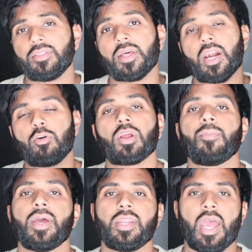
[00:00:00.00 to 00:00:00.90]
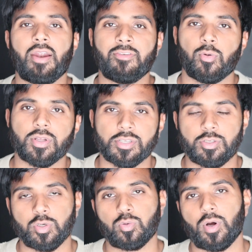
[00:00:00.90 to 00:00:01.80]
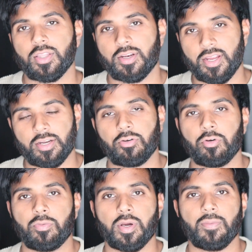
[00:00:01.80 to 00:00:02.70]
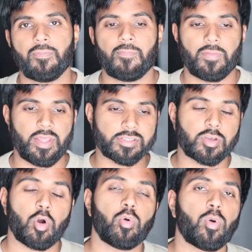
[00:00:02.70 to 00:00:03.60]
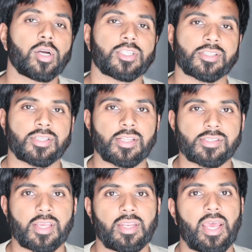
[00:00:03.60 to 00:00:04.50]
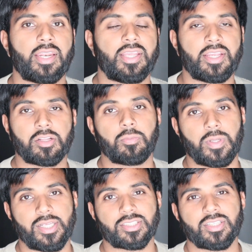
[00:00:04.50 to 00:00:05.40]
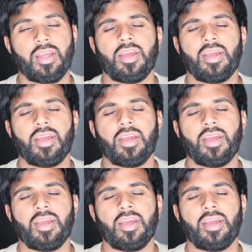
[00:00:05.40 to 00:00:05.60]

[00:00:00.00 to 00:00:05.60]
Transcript: that I recommend everyone to do while they're in Aruba is go watch a sunset at Eagle Beach.